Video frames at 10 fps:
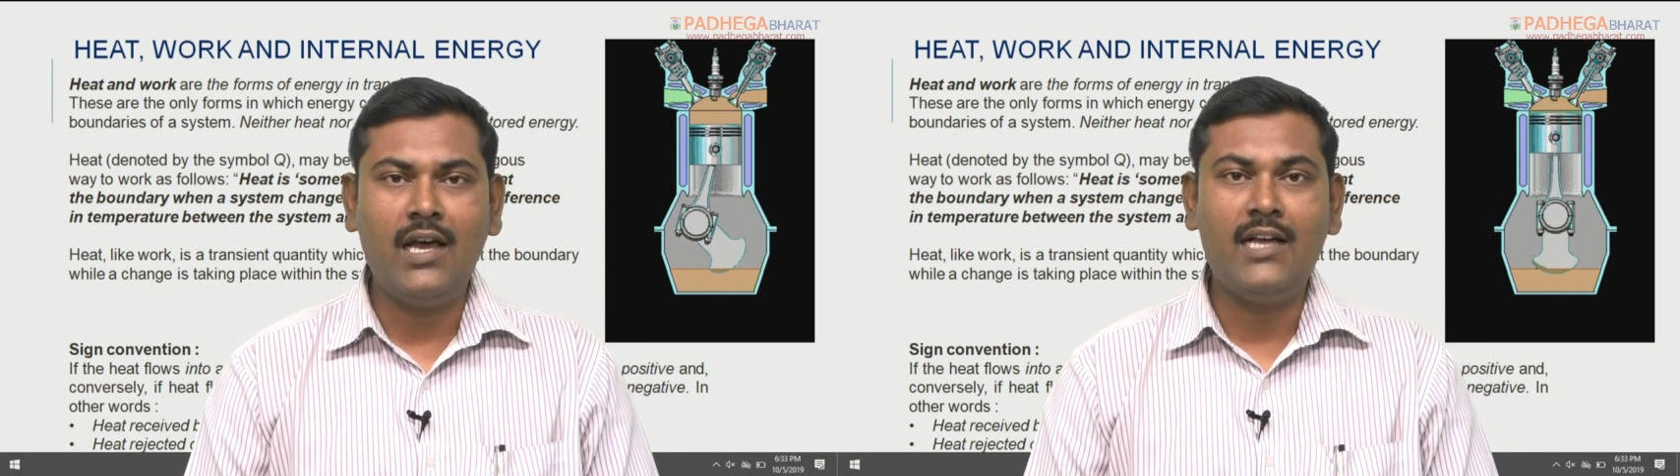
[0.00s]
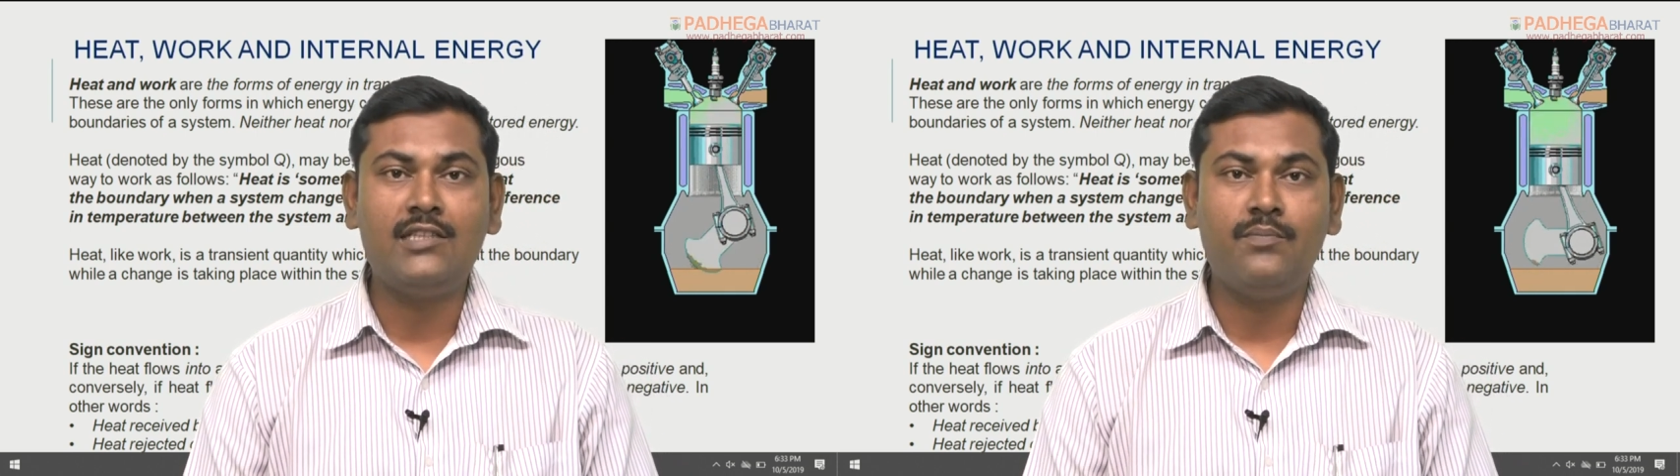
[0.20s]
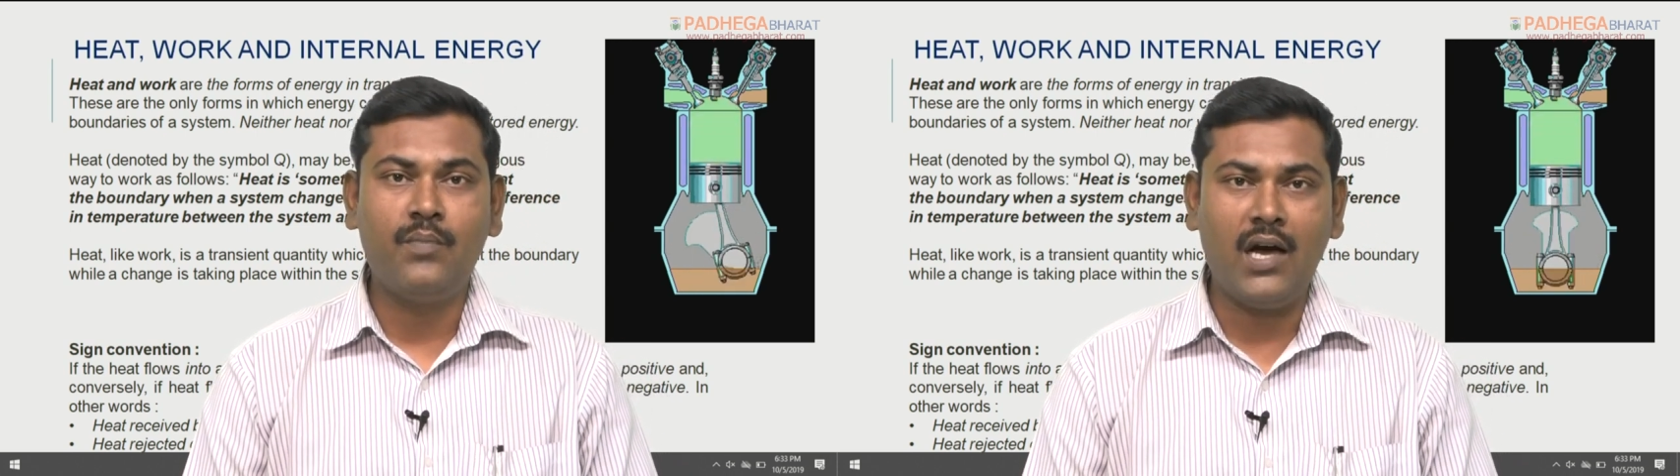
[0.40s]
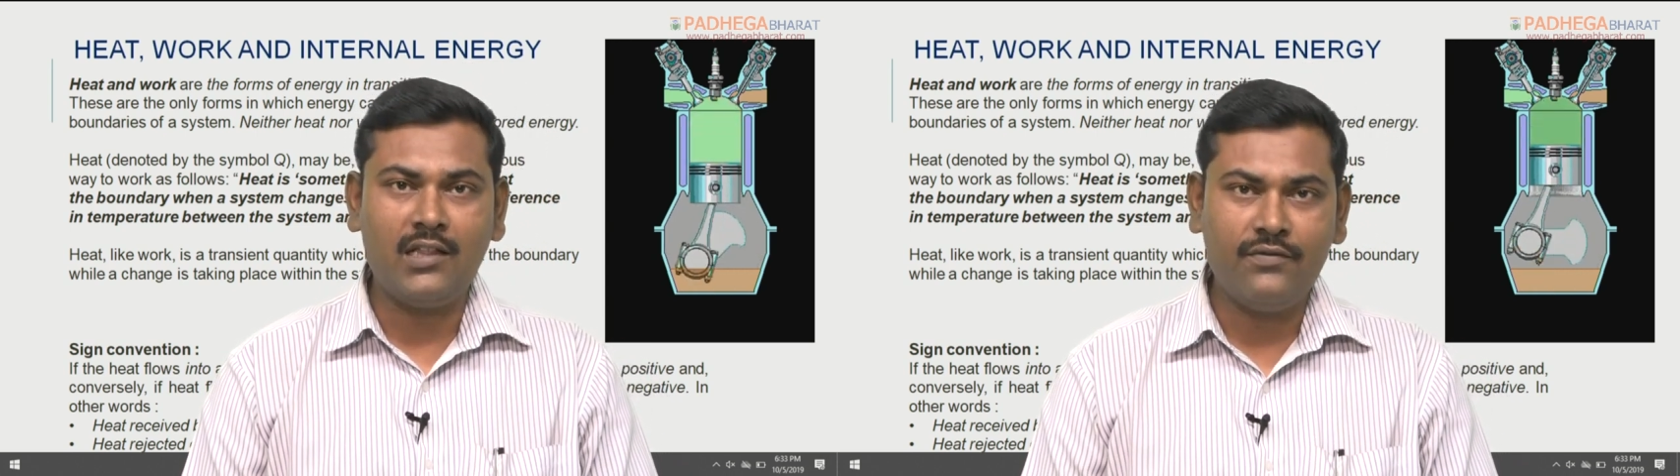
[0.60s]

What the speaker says: as path